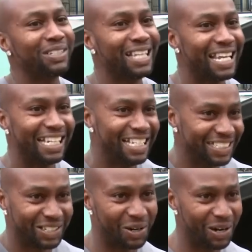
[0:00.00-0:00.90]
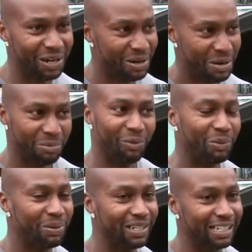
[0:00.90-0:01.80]
that in his car, but we're
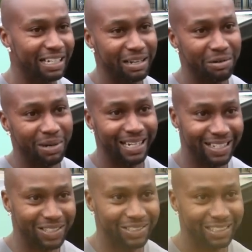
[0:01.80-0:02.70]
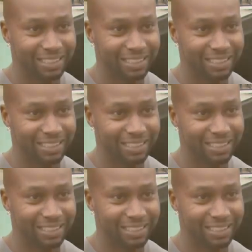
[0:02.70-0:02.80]
putting it in everybody else's?